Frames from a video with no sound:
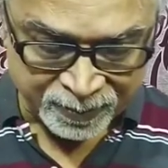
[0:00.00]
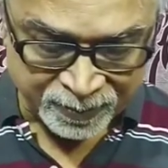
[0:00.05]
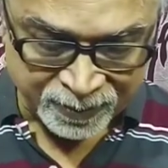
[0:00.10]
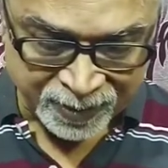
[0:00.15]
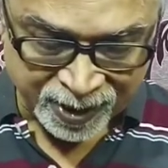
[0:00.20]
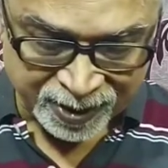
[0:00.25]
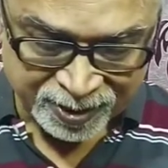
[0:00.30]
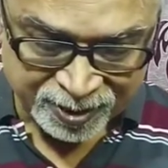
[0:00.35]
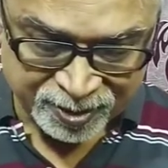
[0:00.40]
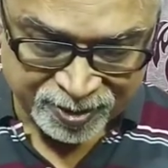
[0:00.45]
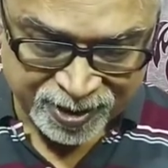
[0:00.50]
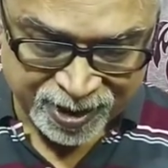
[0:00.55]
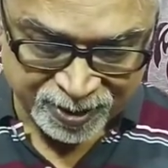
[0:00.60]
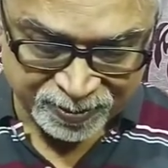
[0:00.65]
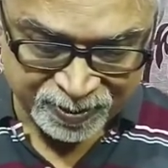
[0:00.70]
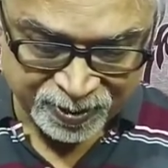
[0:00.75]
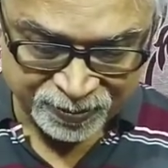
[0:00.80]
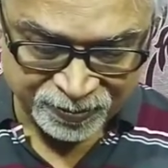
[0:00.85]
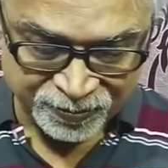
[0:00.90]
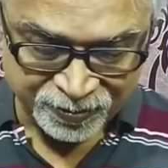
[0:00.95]
Matthew
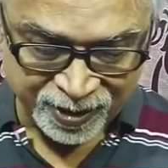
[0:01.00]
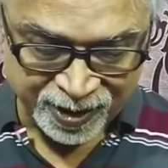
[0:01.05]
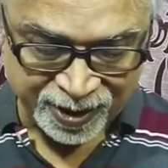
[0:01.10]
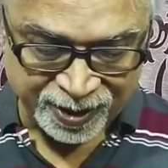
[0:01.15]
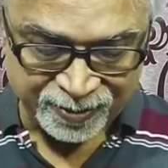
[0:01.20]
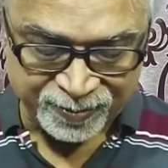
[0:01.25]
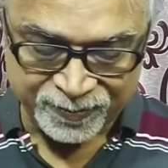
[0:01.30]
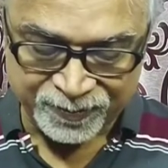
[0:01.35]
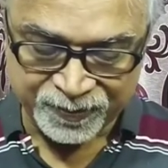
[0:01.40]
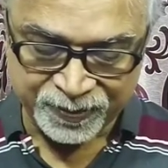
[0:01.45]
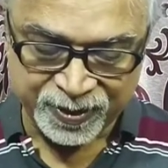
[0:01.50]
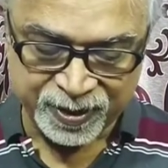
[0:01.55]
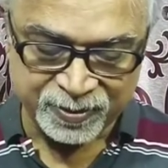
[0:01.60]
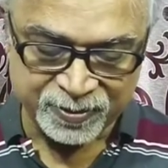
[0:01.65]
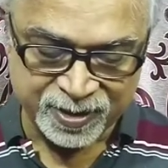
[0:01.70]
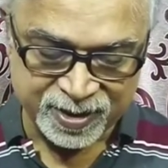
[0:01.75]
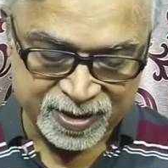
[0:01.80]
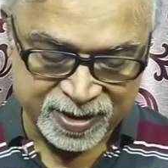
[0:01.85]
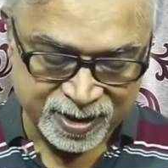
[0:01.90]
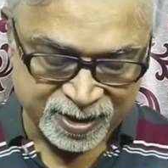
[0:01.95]
chapter 5,
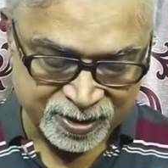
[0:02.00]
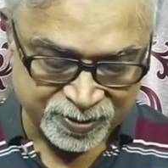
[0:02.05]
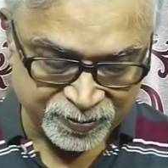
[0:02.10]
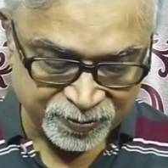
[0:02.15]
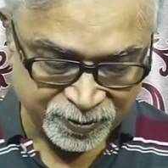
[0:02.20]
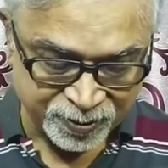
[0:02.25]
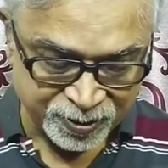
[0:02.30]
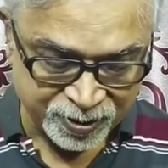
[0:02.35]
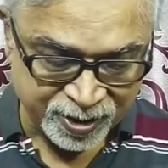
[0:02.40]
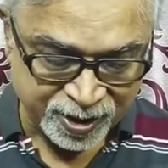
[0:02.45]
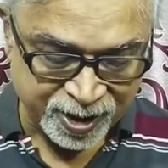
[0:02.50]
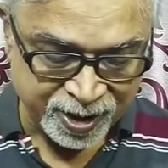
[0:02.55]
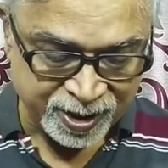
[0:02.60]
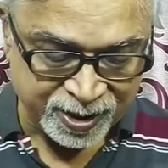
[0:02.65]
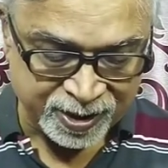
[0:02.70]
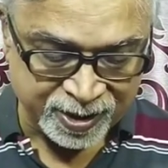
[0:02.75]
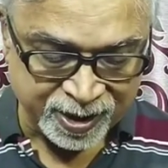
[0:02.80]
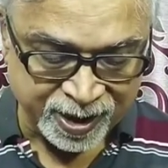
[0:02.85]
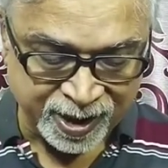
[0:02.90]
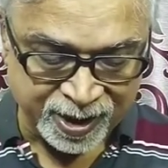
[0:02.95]
verses
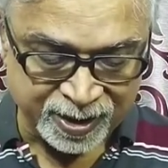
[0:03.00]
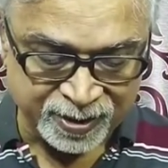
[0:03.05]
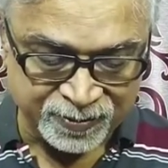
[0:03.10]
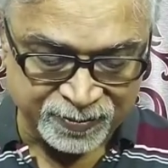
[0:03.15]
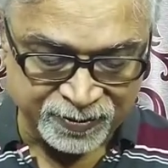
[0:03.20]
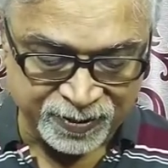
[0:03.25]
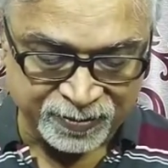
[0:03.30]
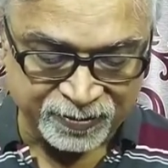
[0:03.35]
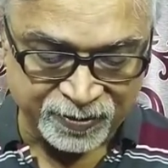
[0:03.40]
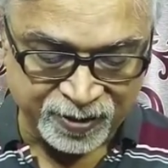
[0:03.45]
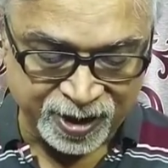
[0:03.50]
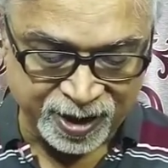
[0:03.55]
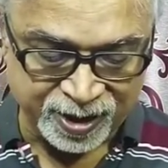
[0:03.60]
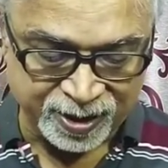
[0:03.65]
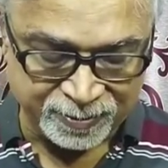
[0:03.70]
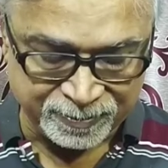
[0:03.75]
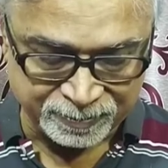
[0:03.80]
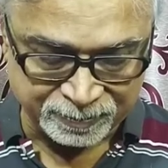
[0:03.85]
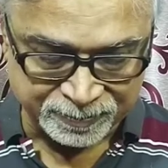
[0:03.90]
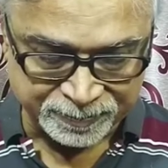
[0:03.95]
14 and
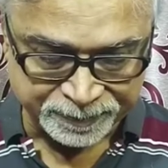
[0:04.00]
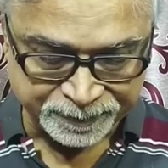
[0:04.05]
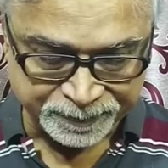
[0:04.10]
15.